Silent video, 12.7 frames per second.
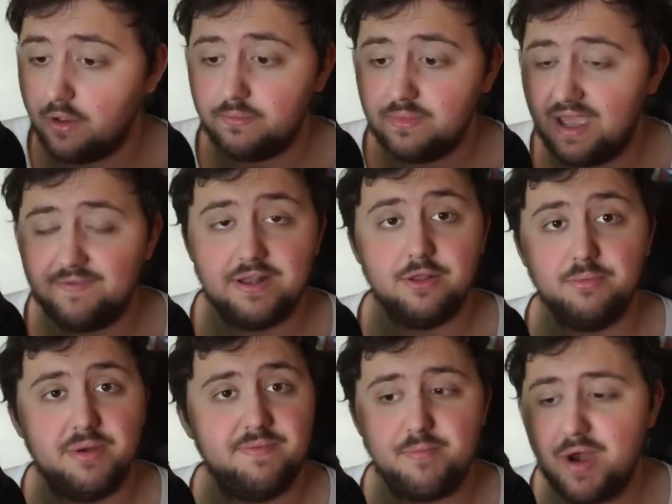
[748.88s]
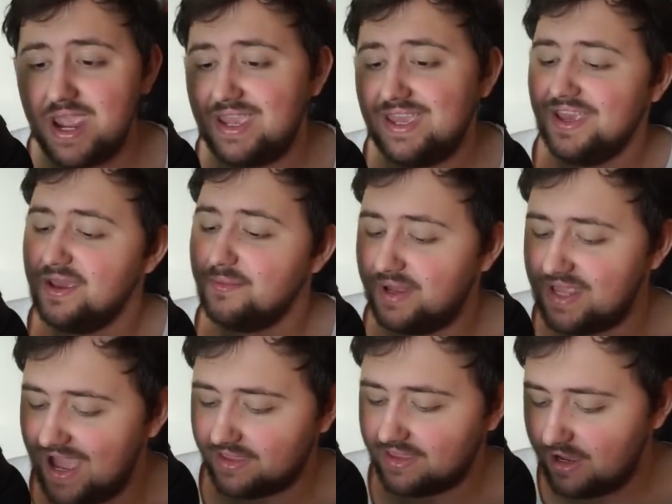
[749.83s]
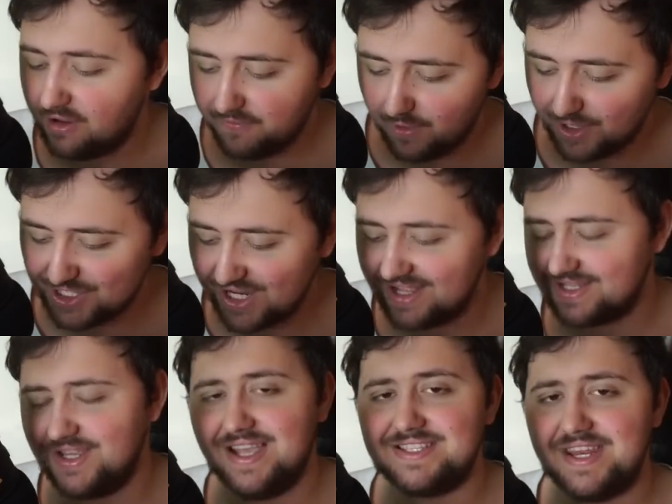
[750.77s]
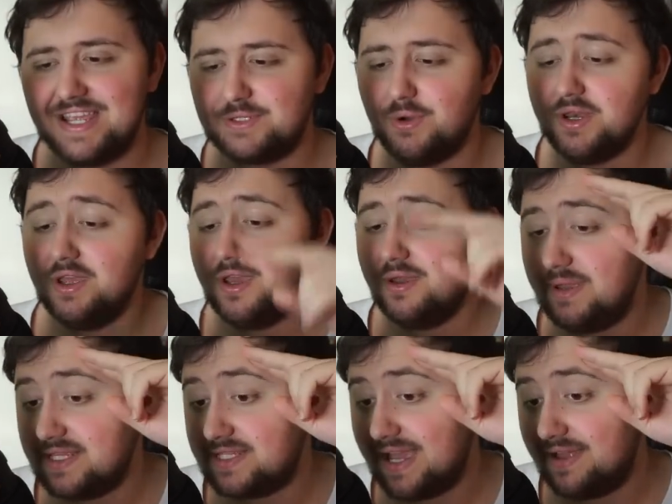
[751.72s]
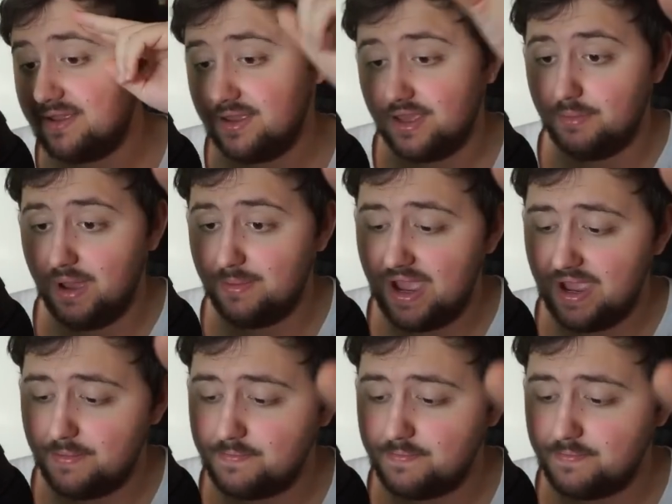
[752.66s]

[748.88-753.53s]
having a little bit of a break. But yeah, thank you all for watching. I'll see you guys in the next one. Peace out. Bye-bye.